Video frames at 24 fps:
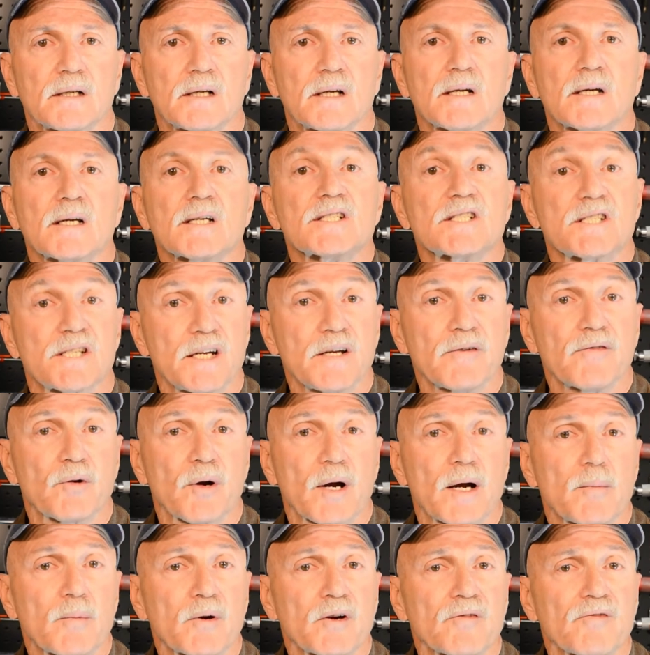Steve
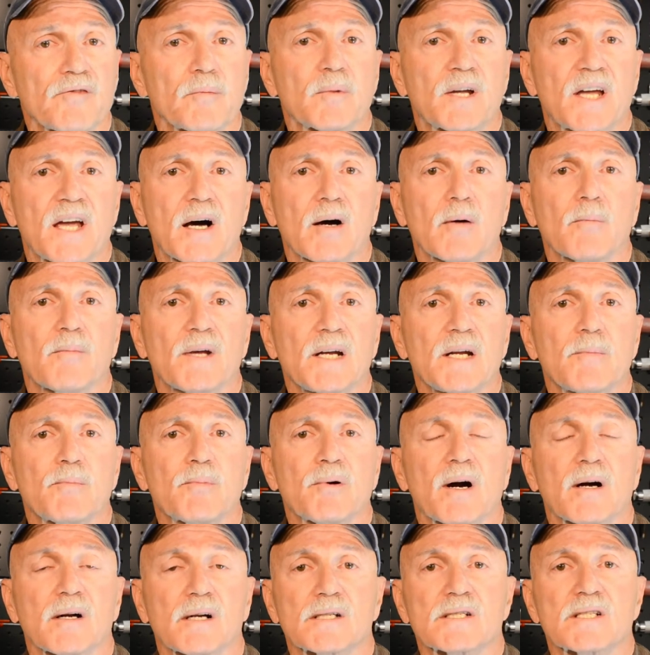Kramer from Cal Mini
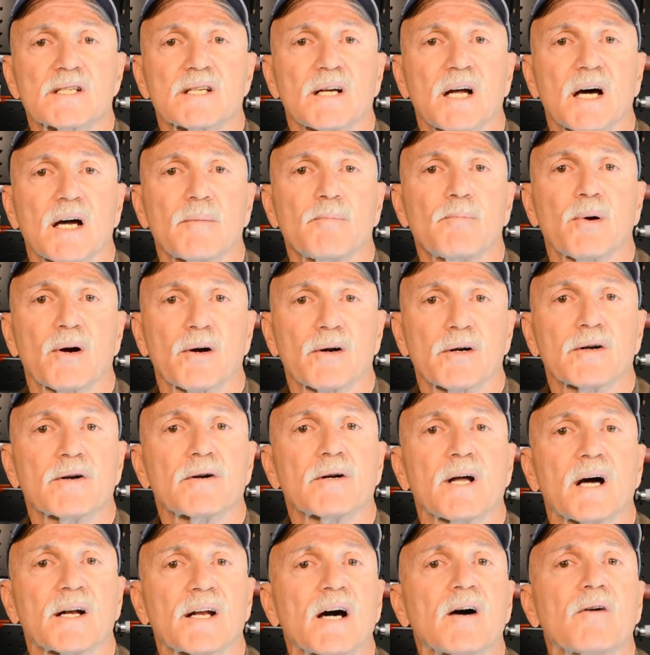Products and I partnered
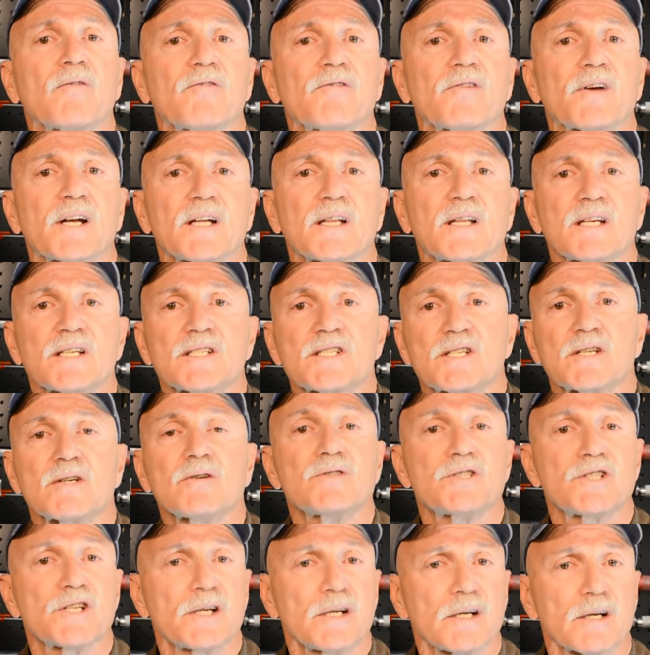on outfitting these 2
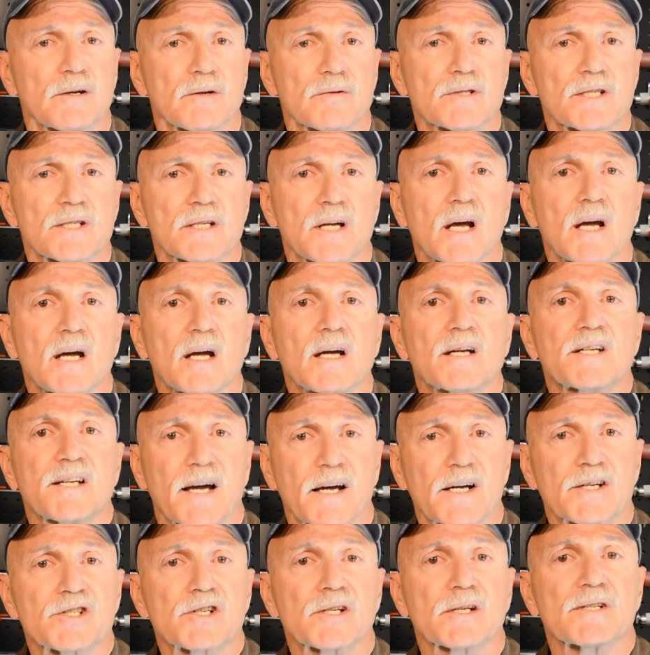Geos to
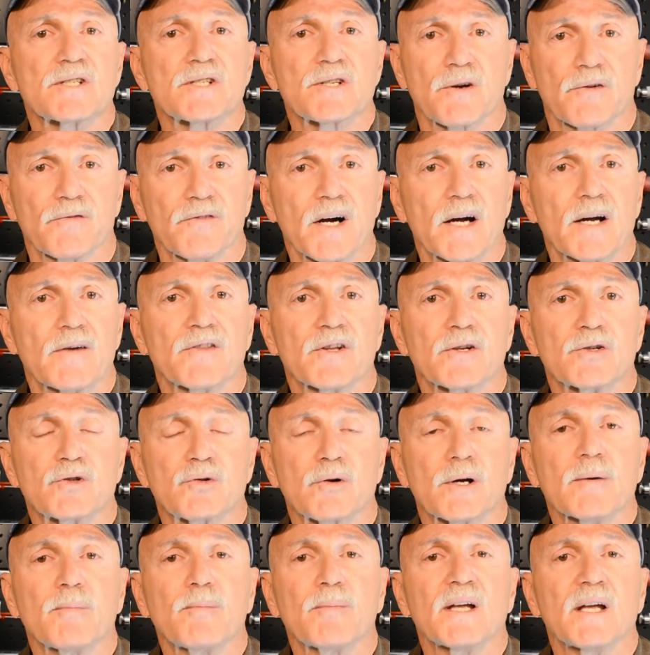actually survive the
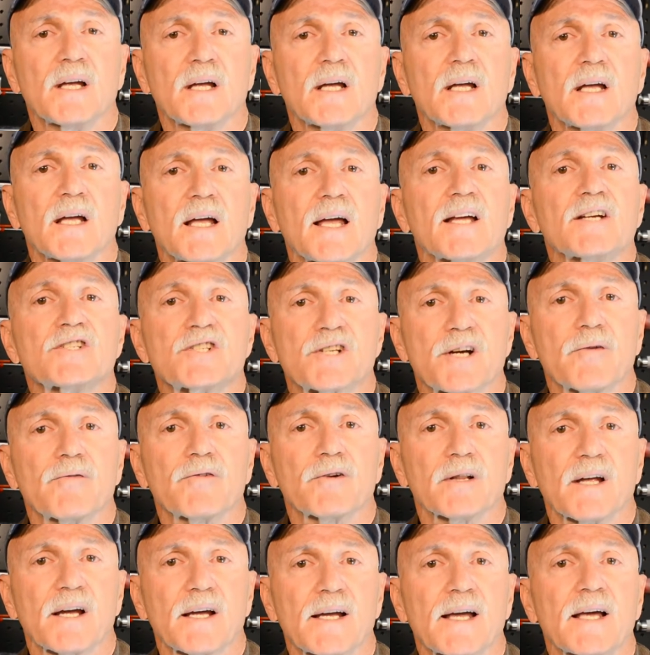trip, and
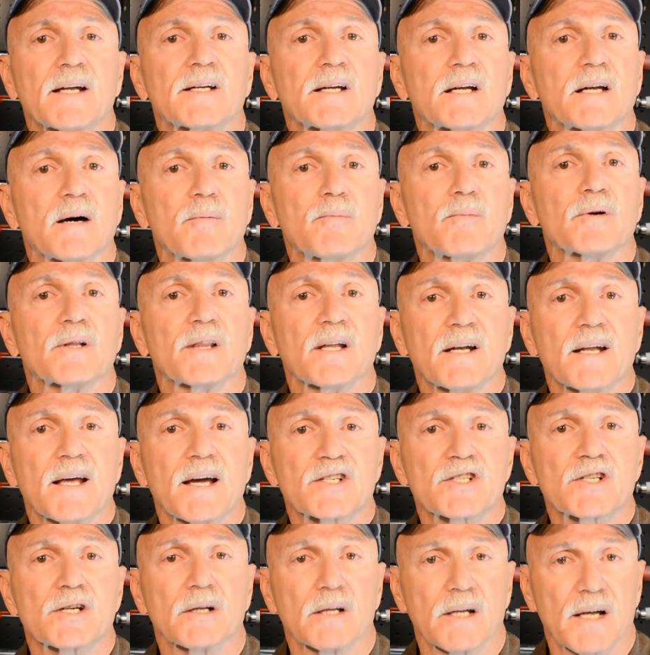Chevrolet ended up with a
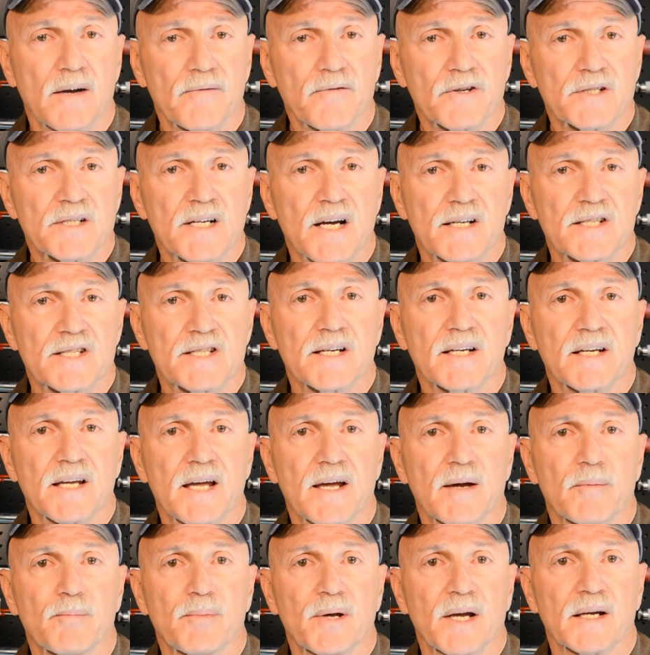national advertising
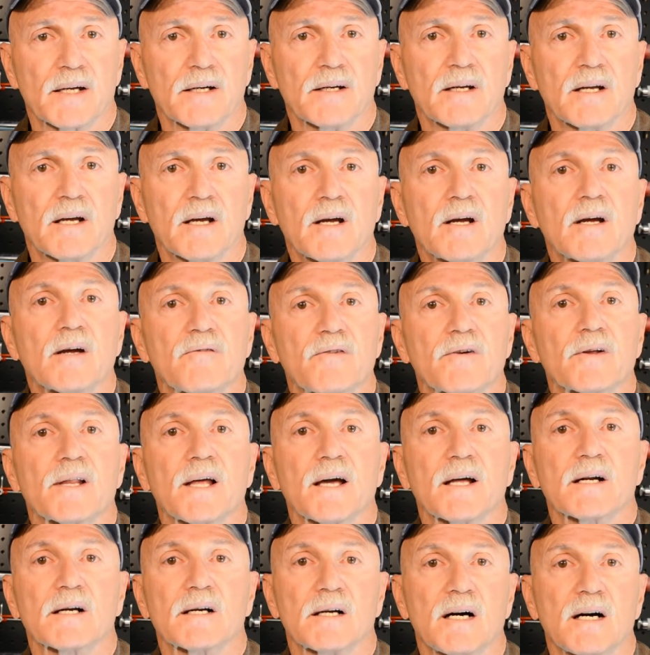campaign for
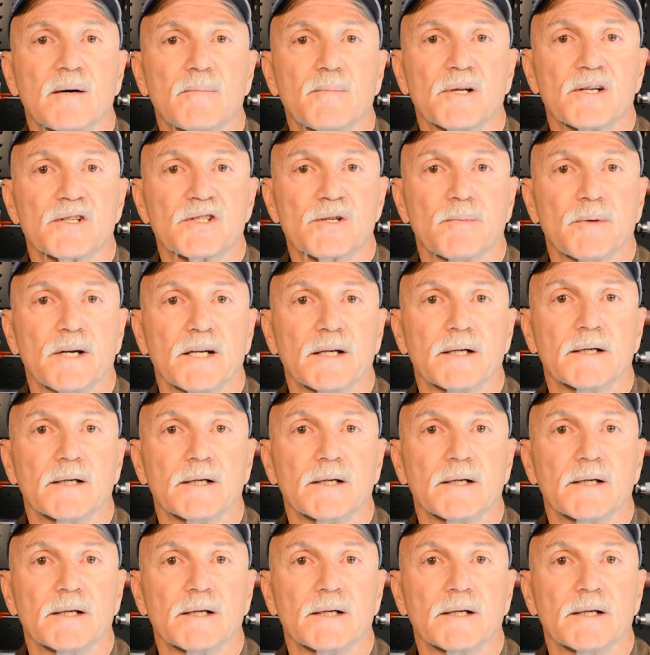that accomplishment.